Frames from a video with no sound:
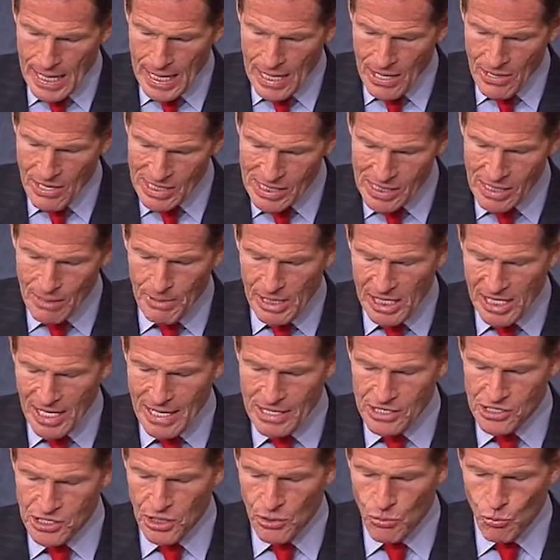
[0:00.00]
This
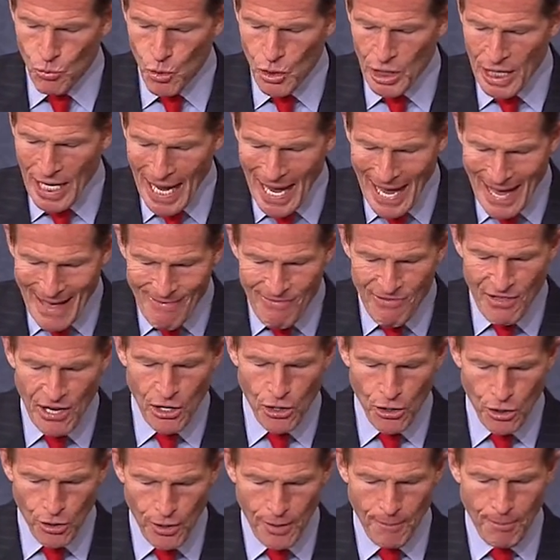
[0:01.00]
limitation would end the
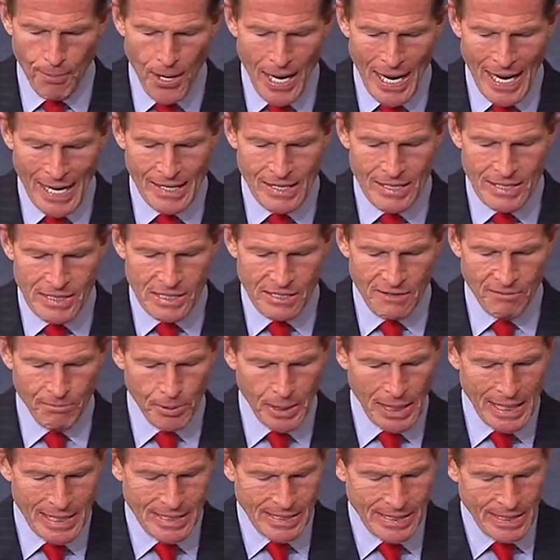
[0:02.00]
current practice of
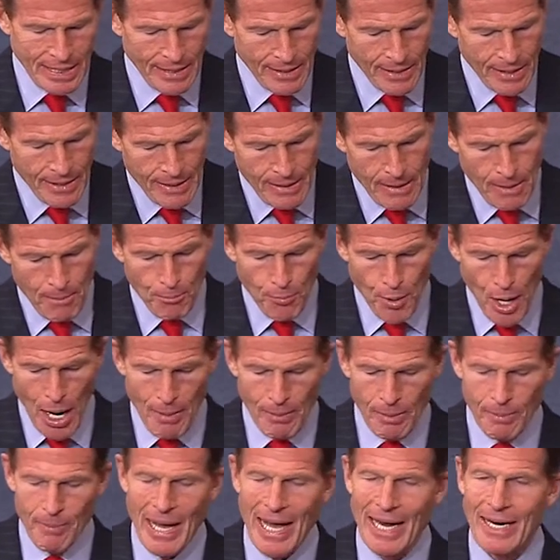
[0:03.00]
placing
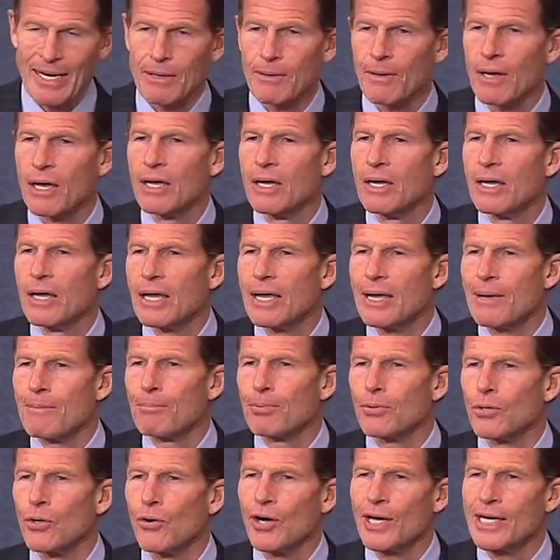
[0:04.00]
problematic
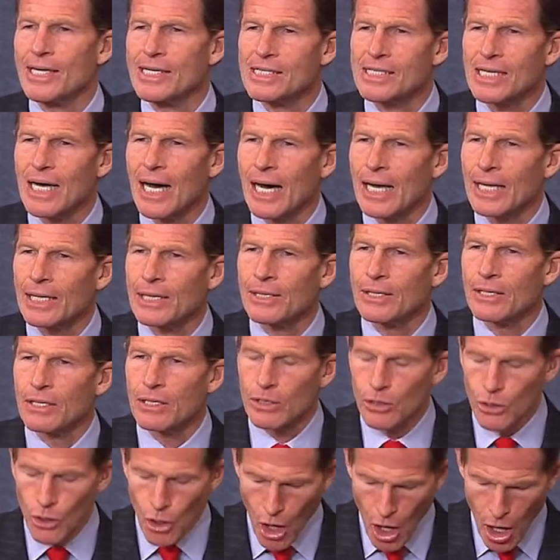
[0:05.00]
employees on
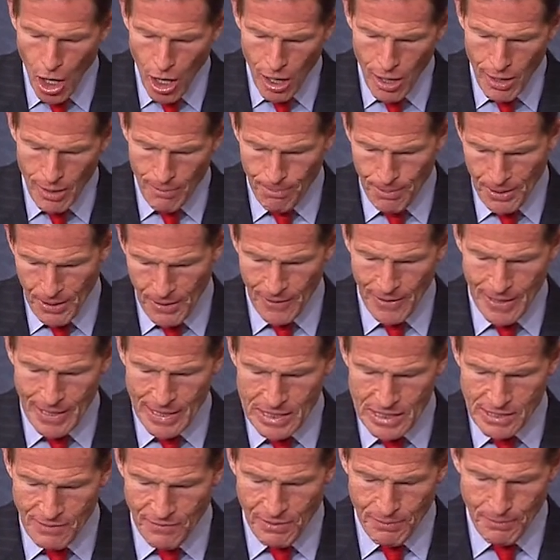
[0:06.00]
long
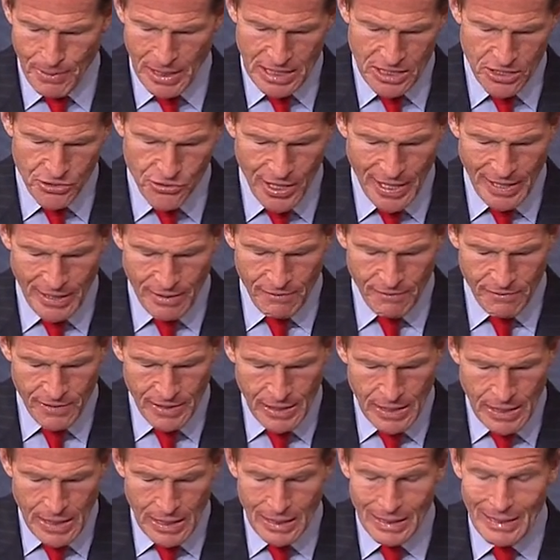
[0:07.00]
periods of administrative
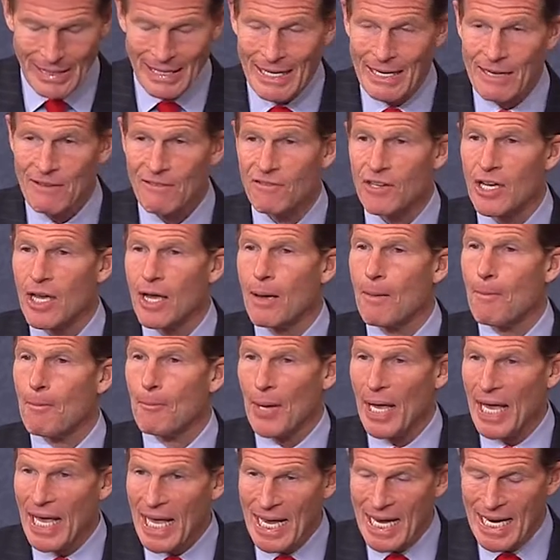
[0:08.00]
leave,
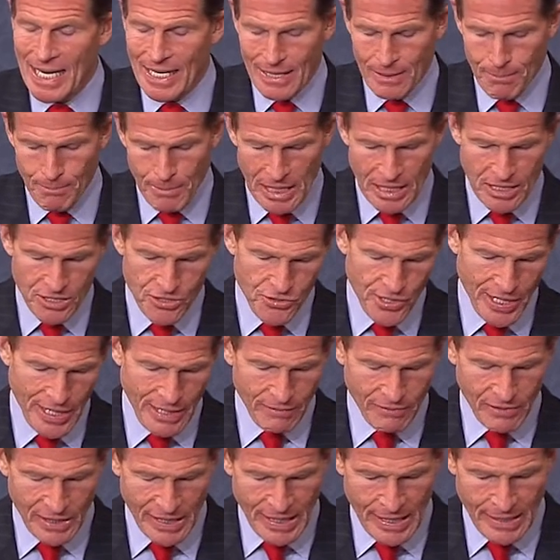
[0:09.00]
paid
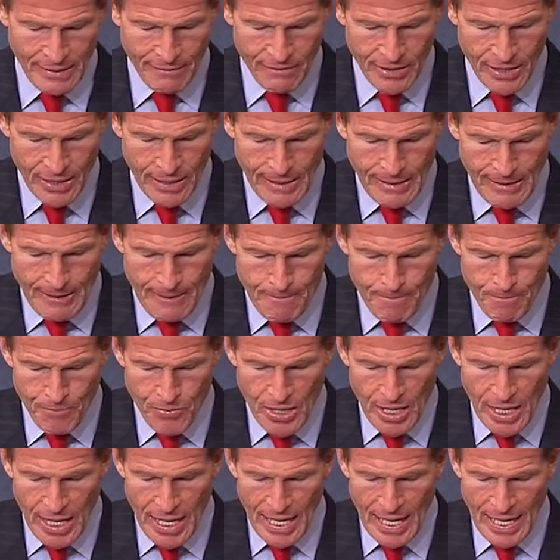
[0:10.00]
administrative leave,
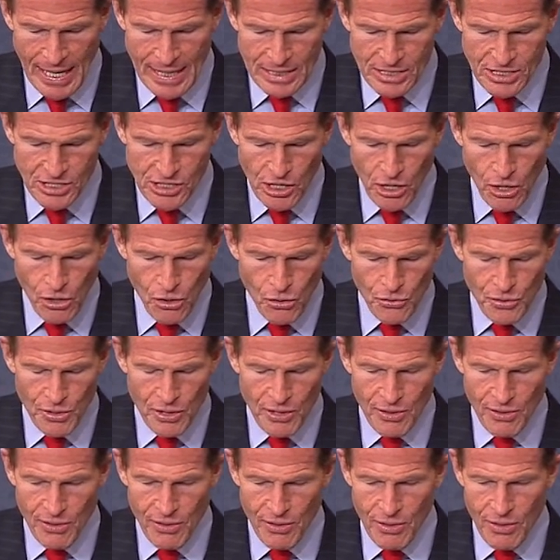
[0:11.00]
and so
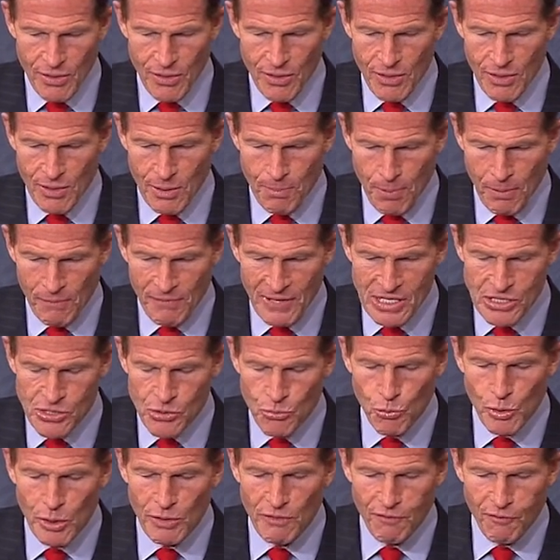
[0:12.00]
the
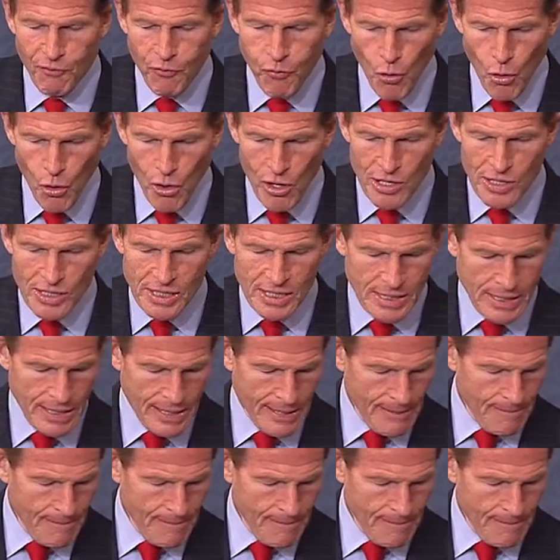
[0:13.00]
provision would force